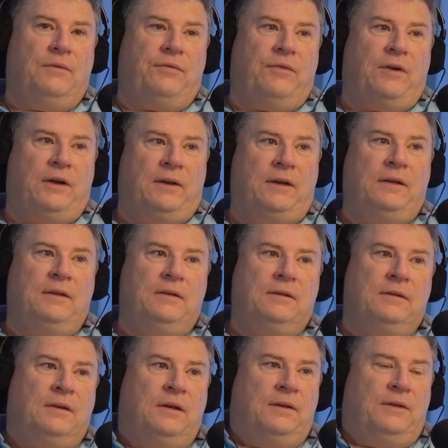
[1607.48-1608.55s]
On Friday,
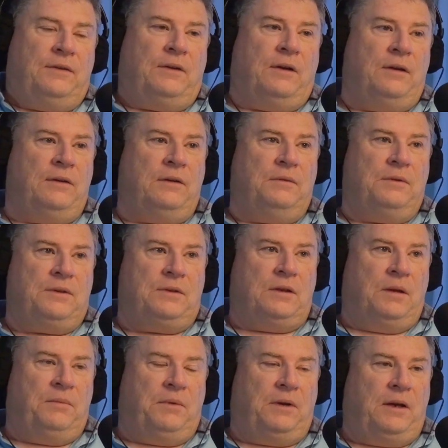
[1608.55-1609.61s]
I decided it was
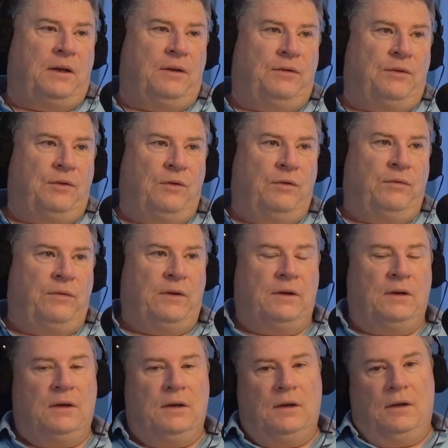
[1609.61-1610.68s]
time to hand it over
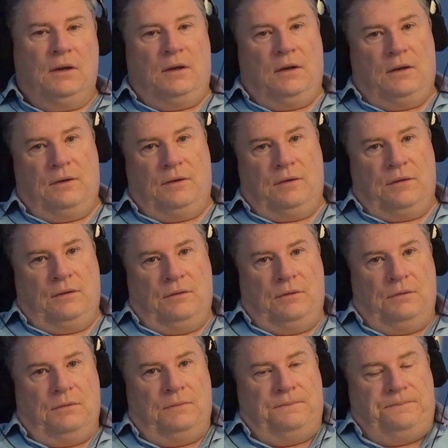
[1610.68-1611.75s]

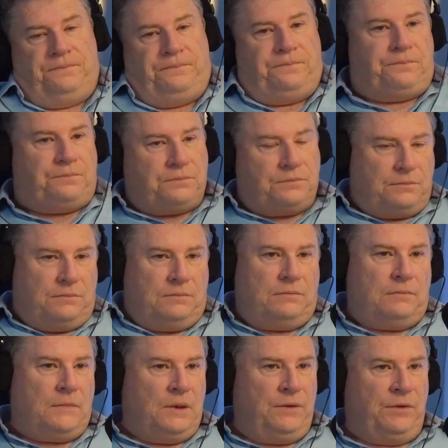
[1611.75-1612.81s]
to
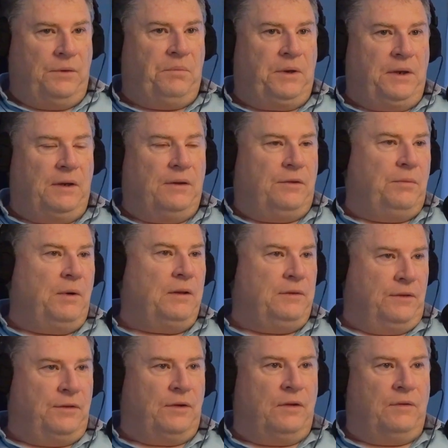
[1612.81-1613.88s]
somebody else,
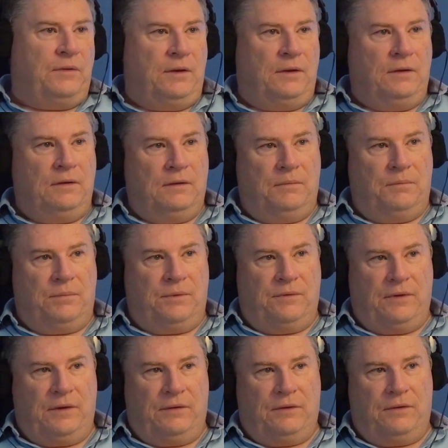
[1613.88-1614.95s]
well-deserving.
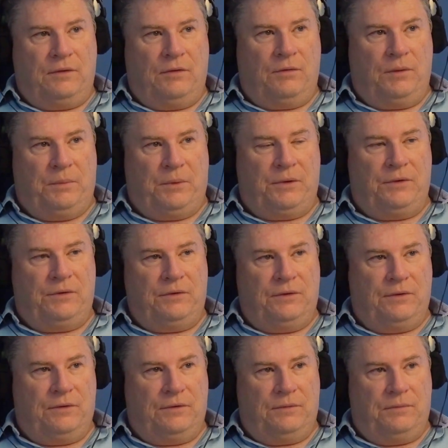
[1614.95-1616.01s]
Professor Tony Birch
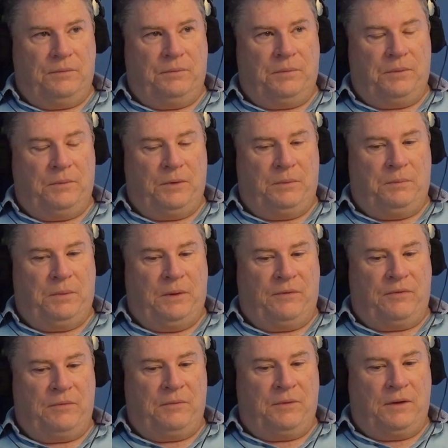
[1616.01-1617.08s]
would be
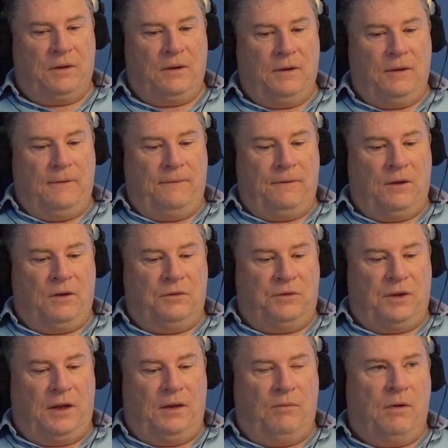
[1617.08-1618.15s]
from not
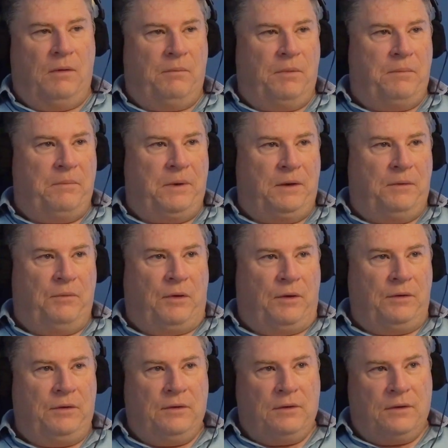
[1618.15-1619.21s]
day one, but minute
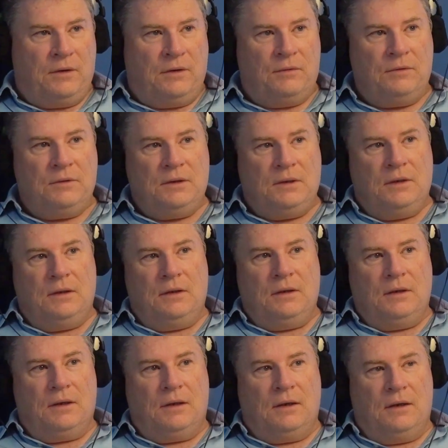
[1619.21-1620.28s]
one,
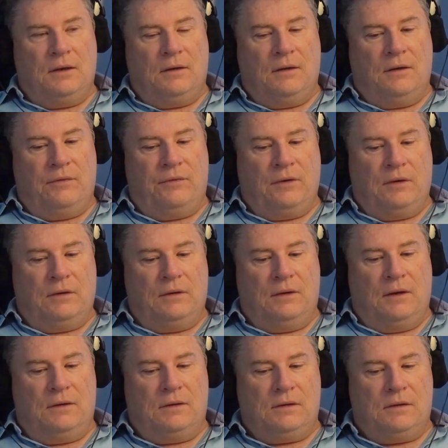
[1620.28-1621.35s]
and I felt
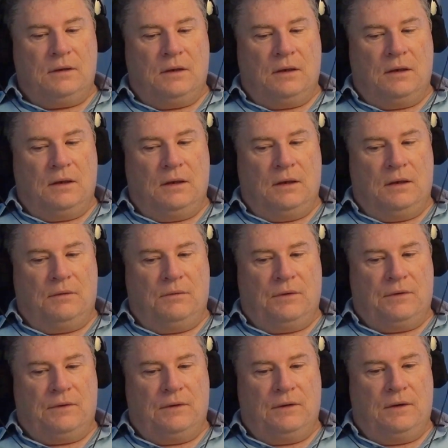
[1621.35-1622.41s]
that it
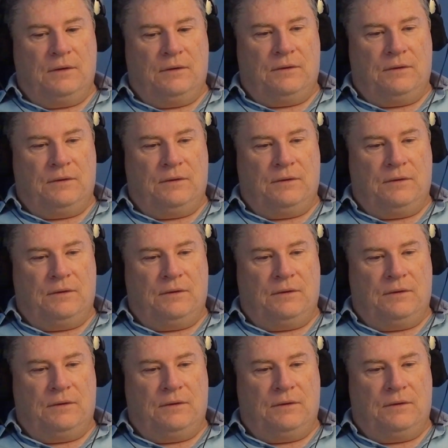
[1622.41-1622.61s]
was his